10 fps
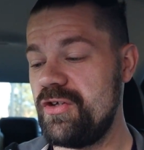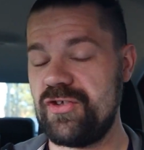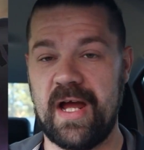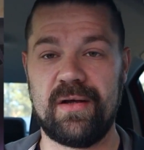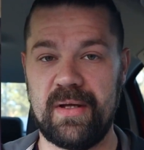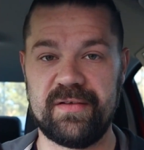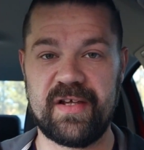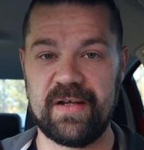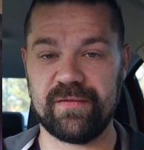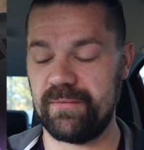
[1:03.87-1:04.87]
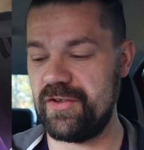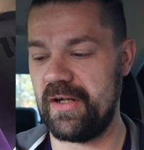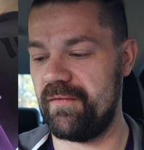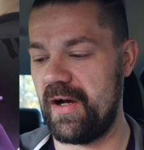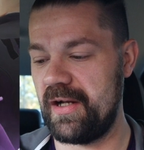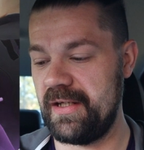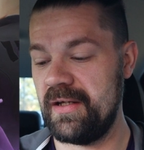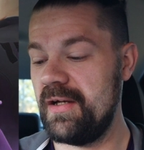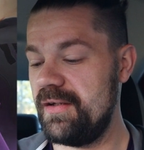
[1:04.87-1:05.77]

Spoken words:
Shadow Entei from Giovanni.